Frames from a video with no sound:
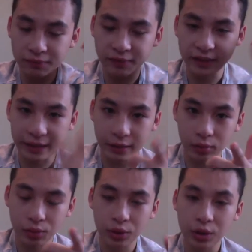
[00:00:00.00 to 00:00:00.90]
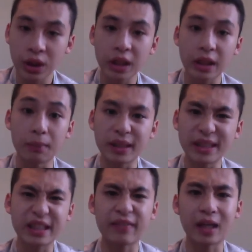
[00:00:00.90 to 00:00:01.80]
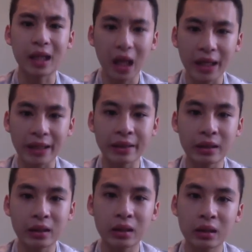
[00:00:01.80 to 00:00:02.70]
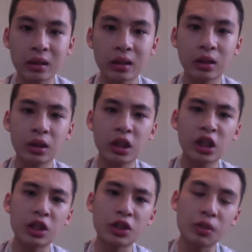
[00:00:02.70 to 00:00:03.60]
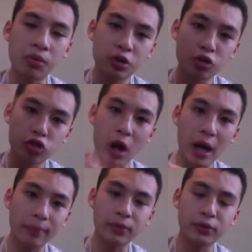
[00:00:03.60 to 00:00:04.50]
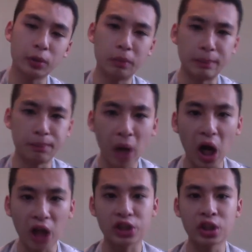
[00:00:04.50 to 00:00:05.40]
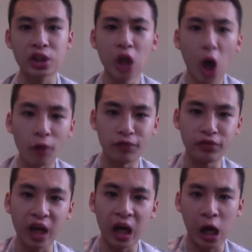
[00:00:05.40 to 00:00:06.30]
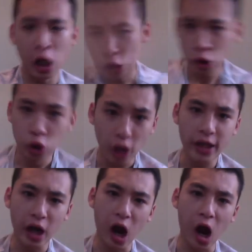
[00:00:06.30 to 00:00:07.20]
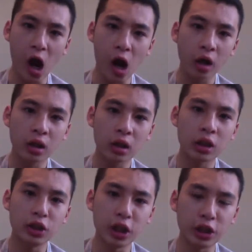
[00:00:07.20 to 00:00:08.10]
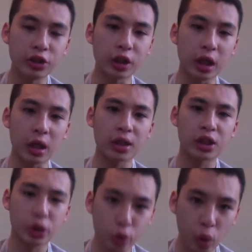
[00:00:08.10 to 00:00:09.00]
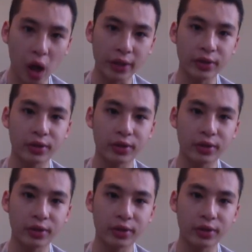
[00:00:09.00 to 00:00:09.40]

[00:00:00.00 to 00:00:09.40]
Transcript: video and please give it a like subscribe to be part of the Royal Ninja Squad